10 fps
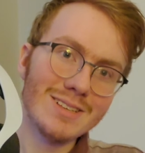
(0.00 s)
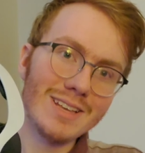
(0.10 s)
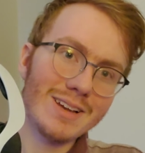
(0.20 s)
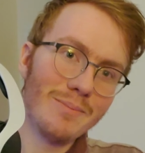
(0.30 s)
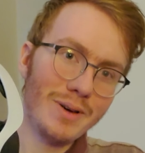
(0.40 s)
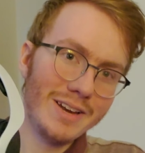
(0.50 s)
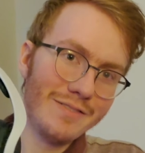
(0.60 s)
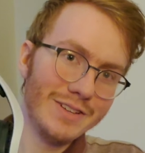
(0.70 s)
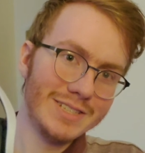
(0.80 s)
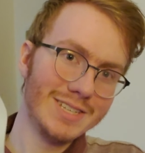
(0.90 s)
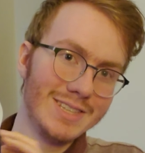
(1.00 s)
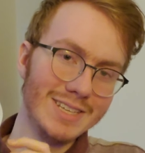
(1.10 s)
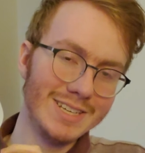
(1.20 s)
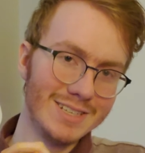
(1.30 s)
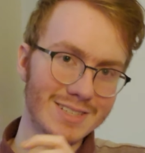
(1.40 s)
like a benefit to
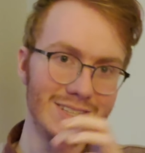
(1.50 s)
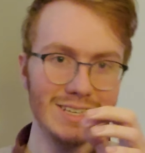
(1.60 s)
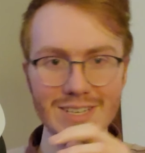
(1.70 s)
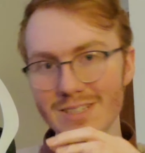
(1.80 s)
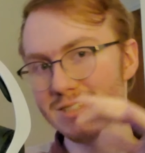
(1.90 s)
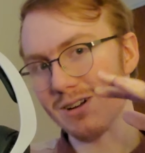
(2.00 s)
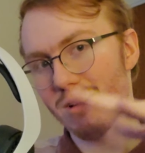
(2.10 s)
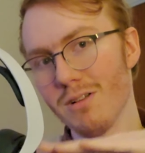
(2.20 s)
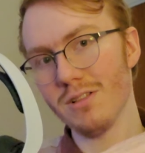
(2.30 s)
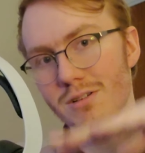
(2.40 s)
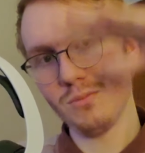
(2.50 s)
these. These are a little